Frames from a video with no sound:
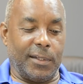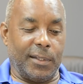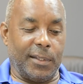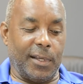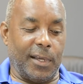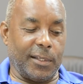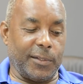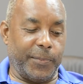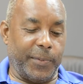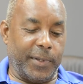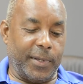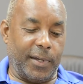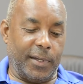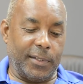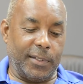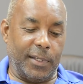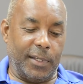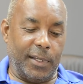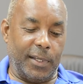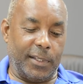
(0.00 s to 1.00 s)
It does
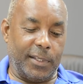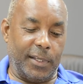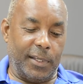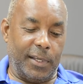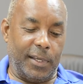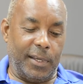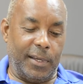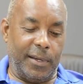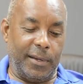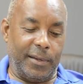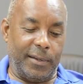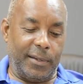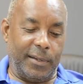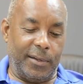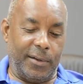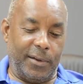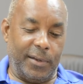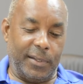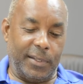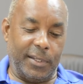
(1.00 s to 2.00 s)
because it, it,
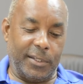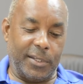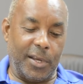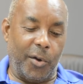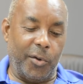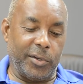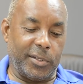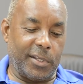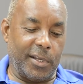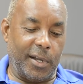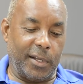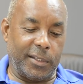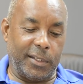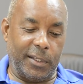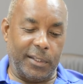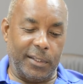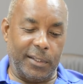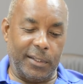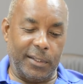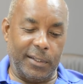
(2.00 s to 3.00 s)
you know it is how it
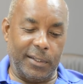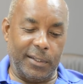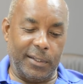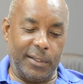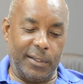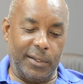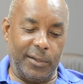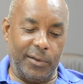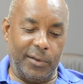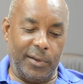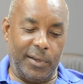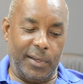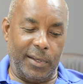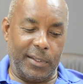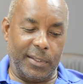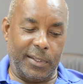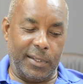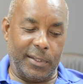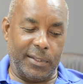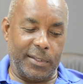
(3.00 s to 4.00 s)
started. You know,
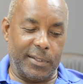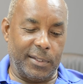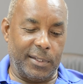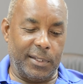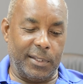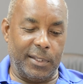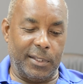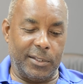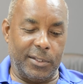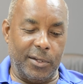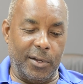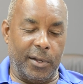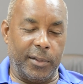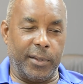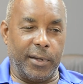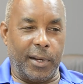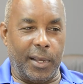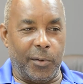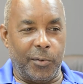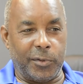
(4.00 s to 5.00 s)
it is it is not
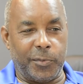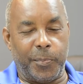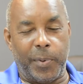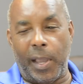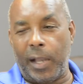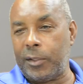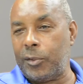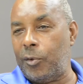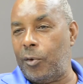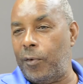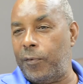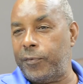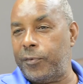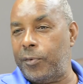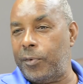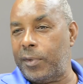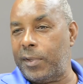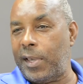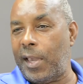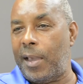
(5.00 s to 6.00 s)
that I was packed off
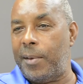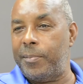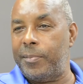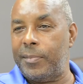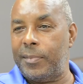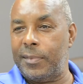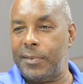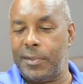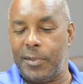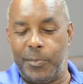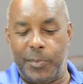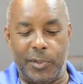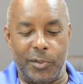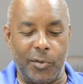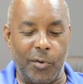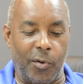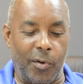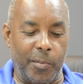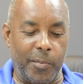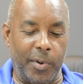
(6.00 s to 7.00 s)
to a camp to be
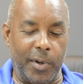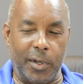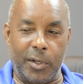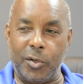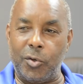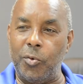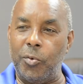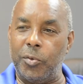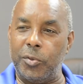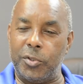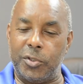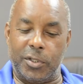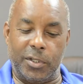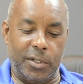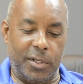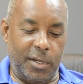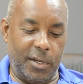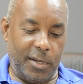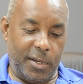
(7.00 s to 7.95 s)
taught by a coach.